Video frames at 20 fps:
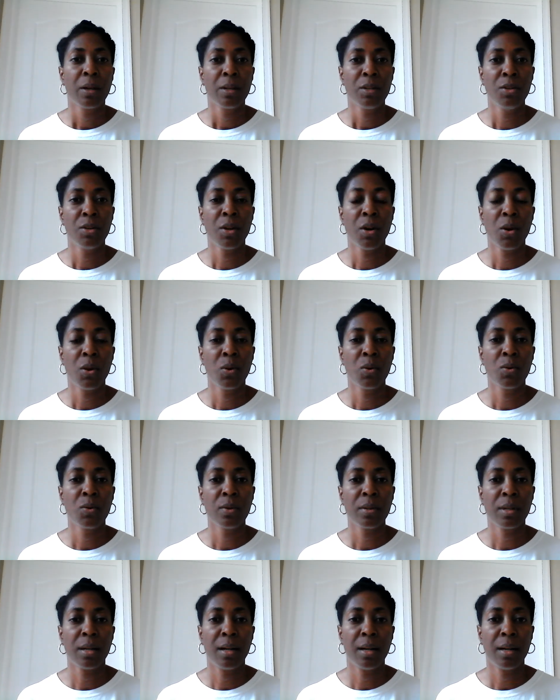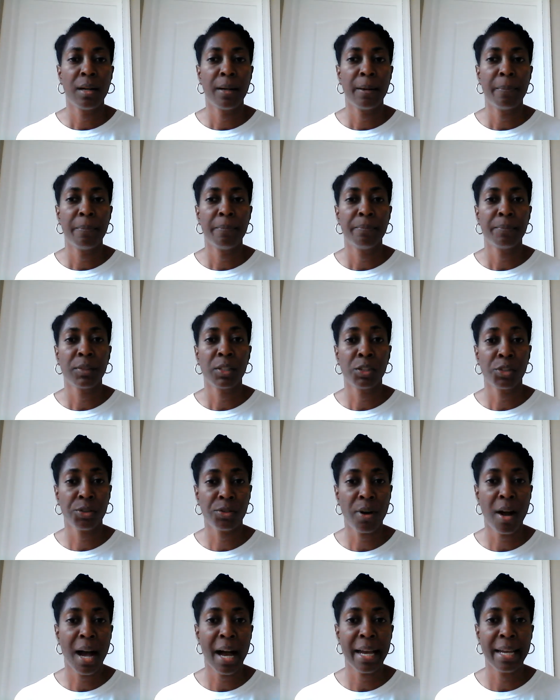you know, to
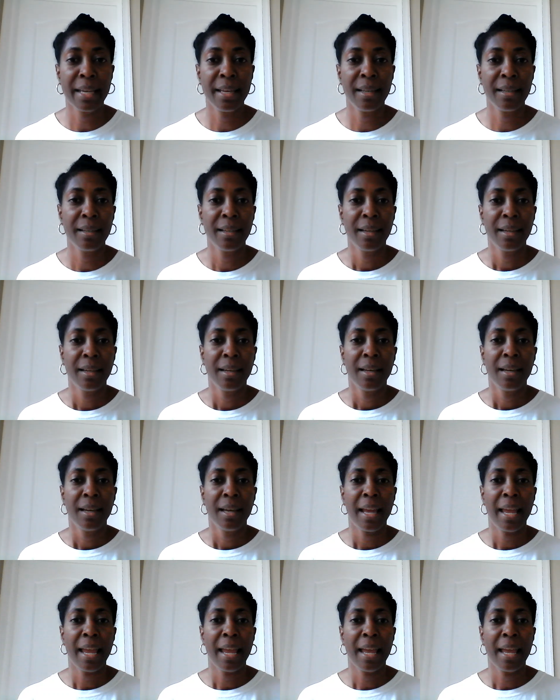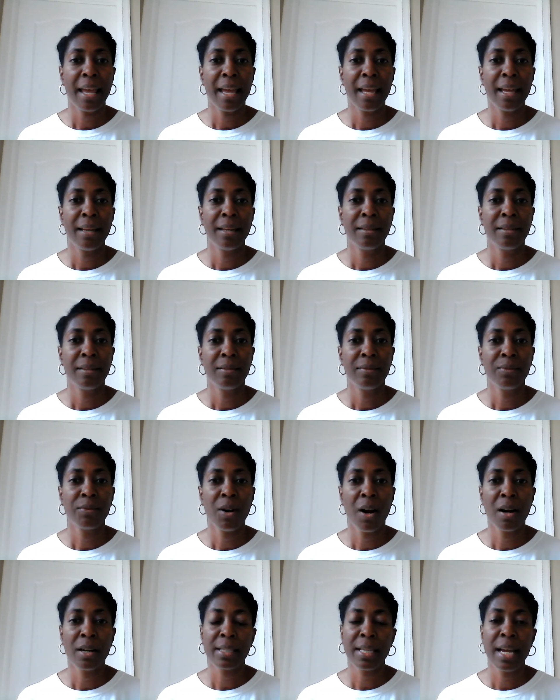try it. And
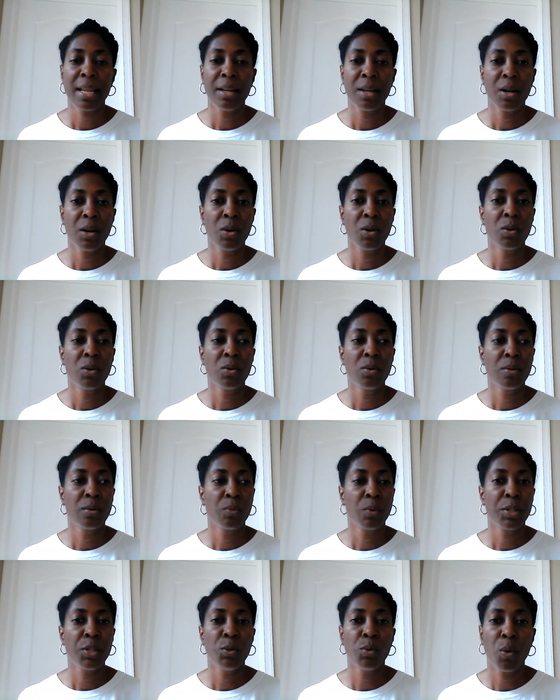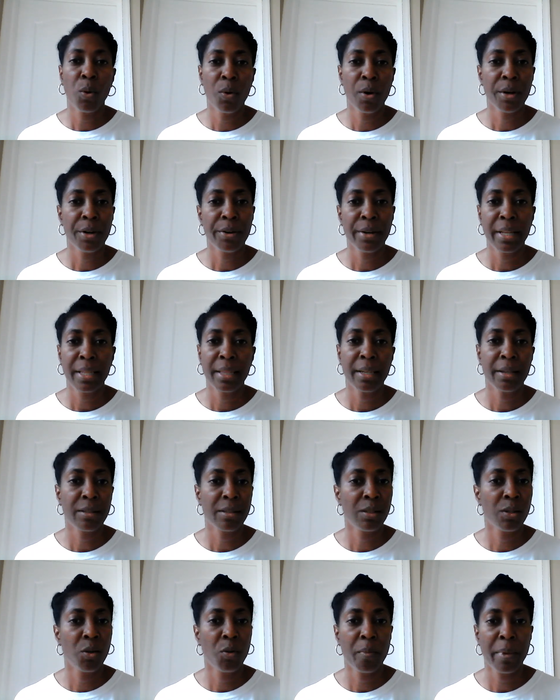far as I know, when you order it,
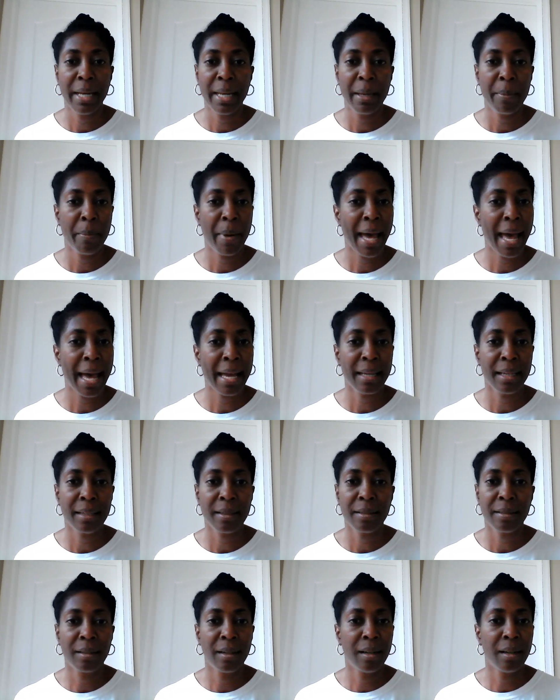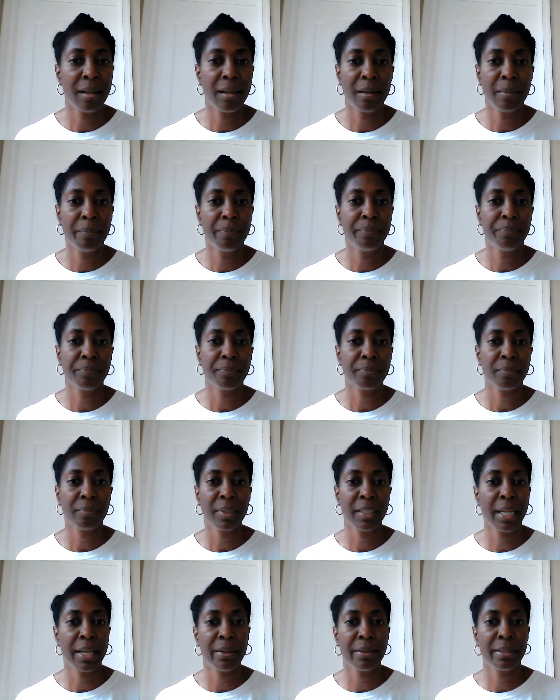there's no money back
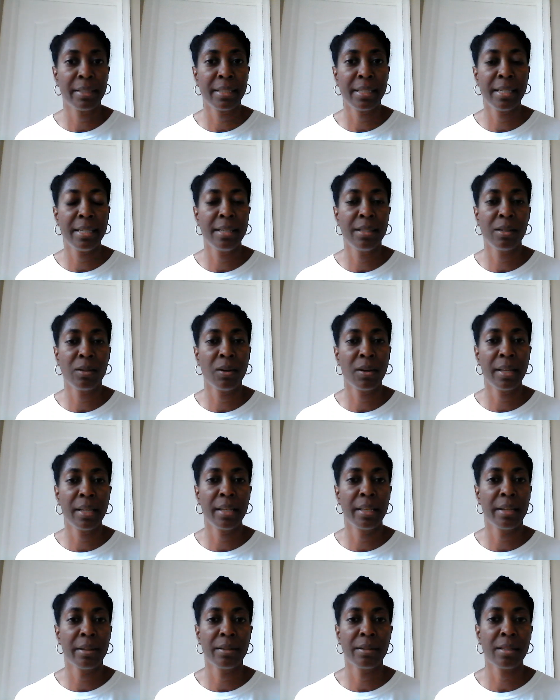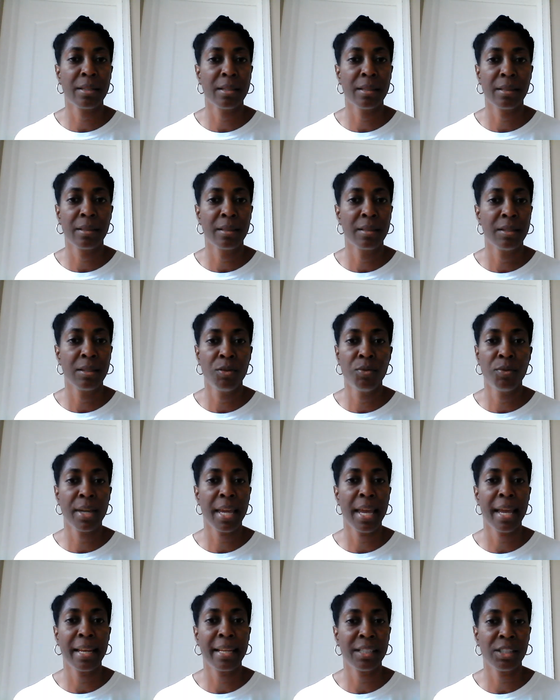guarantees on it. There's You
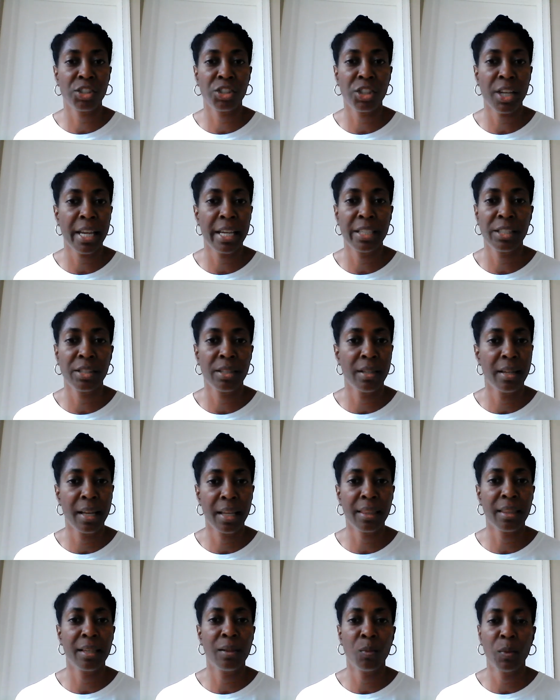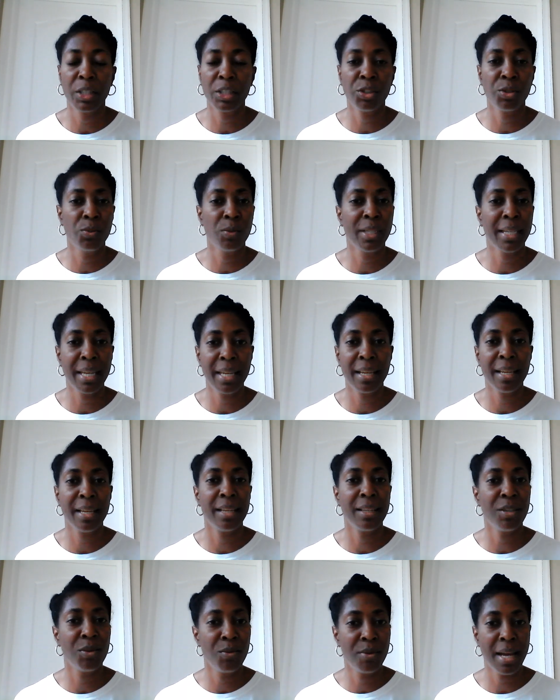can't exchange it, nothing. Once you get
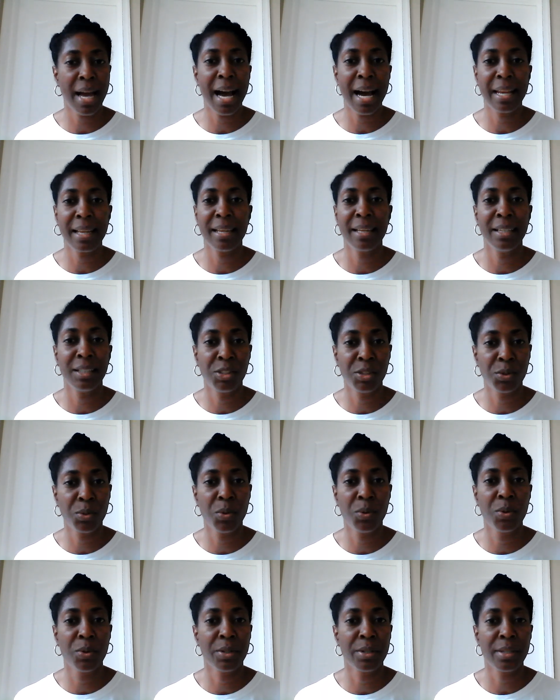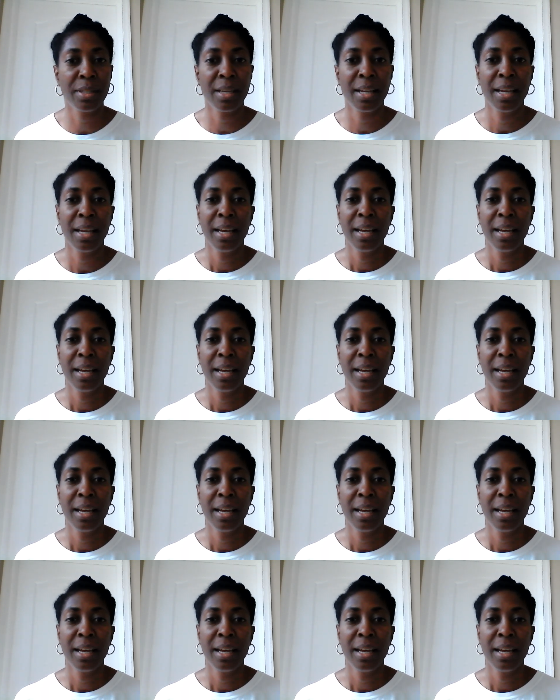it, you got it, it's yours.